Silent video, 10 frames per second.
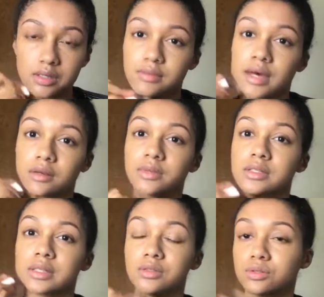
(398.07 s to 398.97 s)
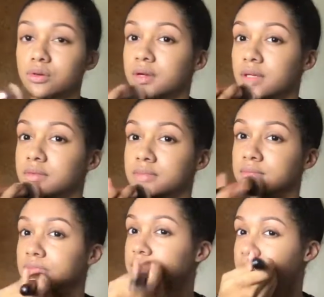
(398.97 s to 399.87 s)
That's why I don't want to say tutorial.
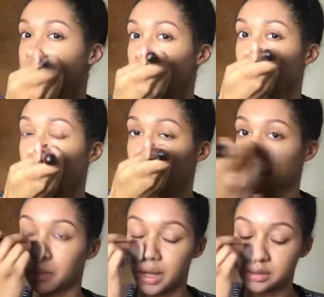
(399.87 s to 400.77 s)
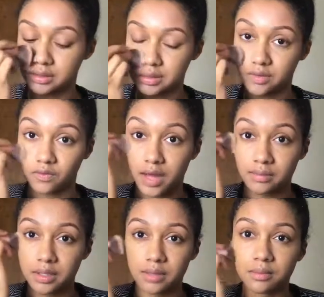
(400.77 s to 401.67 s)
I just say
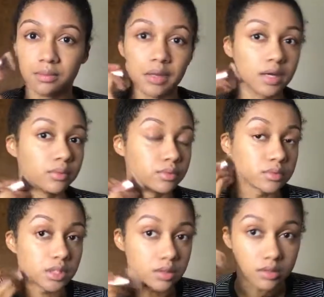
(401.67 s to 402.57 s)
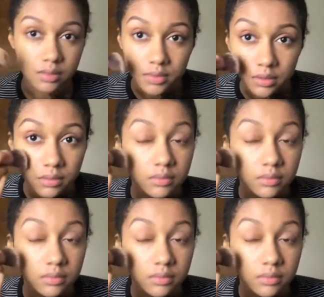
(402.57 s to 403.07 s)
5-minute makeup routine or something.